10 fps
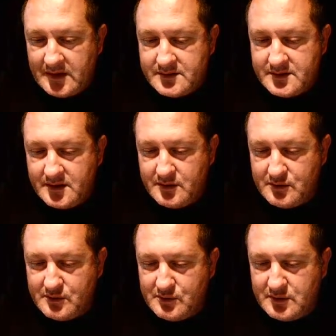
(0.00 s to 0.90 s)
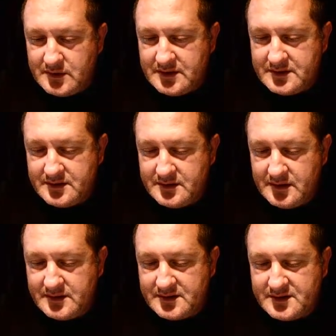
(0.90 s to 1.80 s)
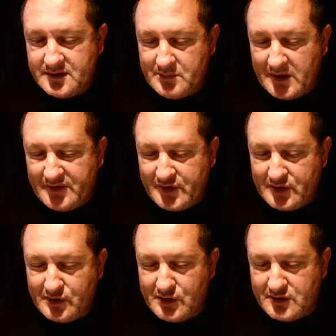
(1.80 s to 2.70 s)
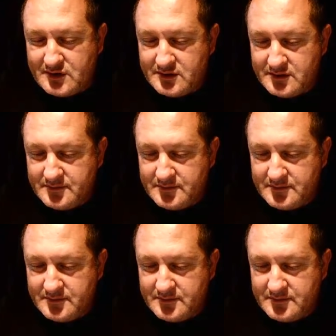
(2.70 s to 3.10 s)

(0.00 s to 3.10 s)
So is it still buffering a lot?